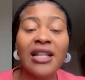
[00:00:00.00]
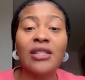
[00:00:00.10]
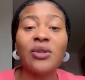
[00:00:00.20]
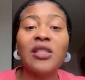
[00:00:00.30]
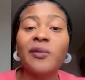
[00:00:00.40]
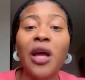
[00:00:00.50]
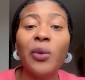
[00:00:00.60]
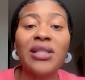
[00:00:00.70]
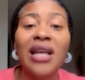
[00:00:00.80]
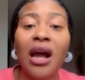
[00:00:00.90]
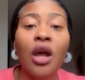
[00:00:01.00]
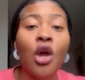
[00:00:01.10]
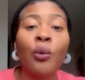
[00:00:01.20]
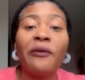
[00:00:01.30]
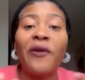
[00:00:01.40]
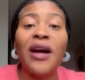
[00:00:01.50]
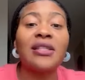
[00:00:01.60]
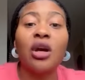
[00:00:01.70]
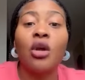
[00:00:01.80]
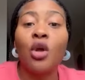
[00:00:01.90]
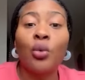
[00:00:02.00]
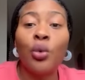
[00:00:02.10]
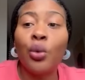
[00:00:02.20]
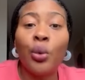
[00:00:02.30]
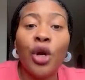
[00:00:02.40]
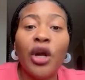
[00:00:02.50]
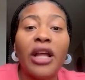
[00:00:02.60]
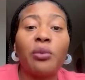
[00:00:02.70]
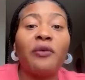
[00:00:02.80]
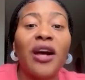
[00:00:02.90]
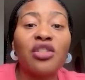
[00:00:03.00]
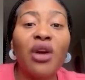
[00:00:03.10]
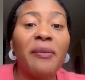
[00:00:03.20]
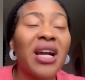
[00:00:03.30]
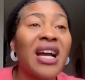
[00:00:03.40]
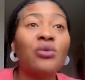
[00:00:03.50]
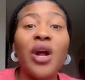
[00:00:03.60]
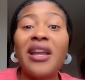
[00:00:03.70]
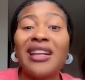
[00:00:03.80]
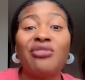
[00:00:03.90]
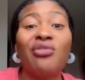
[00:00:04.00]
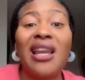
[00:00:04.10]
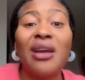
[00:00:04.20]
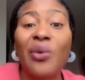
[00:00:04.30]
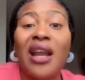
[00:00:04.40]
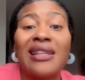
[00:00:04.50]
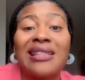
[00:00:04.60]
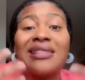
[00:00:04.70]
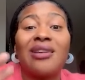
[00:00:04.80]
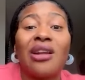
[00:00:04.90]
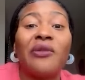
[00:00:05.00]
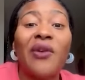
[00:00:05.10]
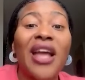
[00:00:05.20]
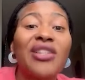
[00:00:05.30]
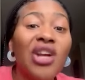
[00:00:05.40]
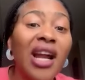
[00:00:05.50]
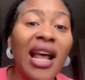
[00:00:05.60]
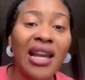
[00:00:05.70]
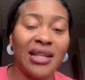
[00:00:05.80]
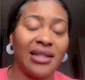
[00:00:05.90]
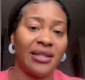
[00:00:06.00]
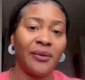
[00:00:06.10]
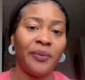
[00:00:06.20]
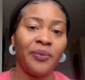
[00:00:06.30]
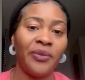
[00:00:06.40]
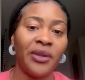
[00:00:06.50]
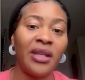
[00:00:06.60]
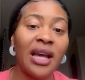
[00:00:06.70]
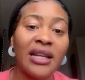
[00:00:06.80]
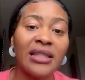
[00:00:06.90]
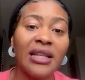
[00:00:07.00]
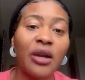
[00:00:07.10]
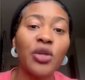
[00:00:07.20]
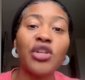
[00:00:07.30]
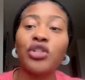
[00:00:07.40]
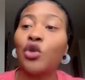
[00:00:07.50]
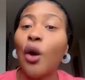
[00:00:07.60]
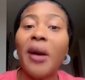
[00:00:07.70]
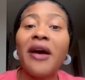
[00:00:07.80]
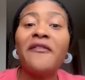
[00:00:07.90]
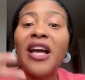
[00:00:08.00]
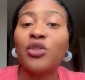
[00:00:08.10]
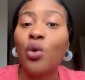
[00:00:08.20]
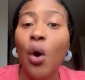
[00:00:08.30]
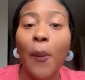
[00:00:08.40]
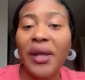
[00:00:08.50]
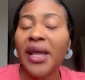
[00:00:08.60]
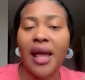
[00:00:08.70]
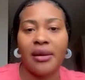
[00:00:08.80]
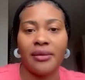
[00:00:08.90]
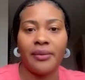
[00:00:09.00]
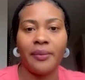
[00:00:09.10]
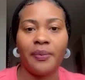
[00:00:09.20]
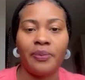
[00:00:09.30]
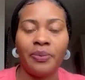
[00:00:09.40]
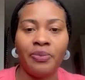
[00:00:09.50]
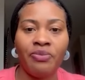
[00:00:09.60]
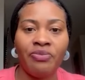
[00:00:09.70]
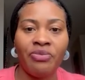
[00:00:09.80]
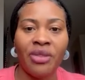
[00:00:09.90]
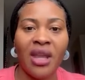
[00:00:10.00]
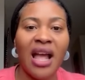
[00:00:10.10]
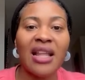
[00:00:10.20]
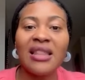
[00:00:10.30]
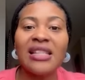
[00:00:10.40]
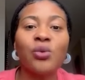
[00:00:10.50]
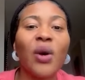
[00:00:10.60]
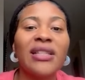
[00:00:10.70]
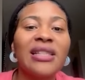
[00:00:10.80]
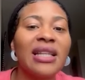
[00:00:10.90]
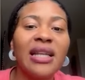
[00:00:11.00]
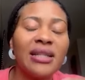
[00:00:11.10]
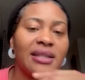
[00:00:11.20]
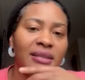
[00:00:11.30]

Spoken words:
That's why sometimes we talk with facts. No, we not get with facts right because we're not a certified journalist. You understand? We just come and voice with opinion. And that's what it is.